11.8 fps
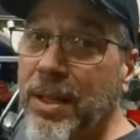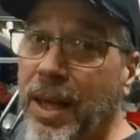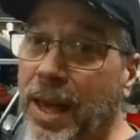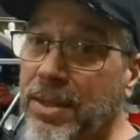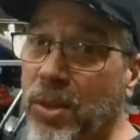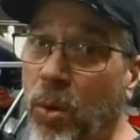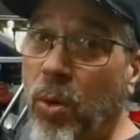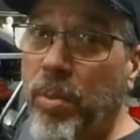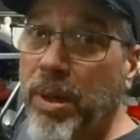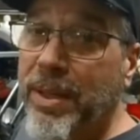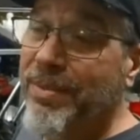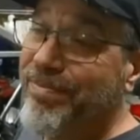as a whole
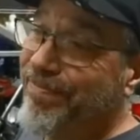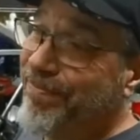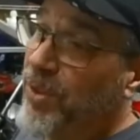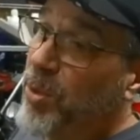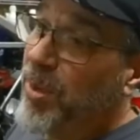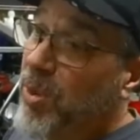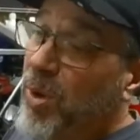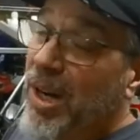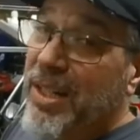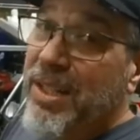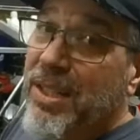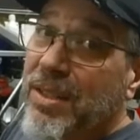bike. Nobody
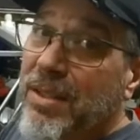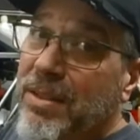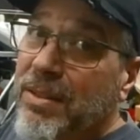wanted it.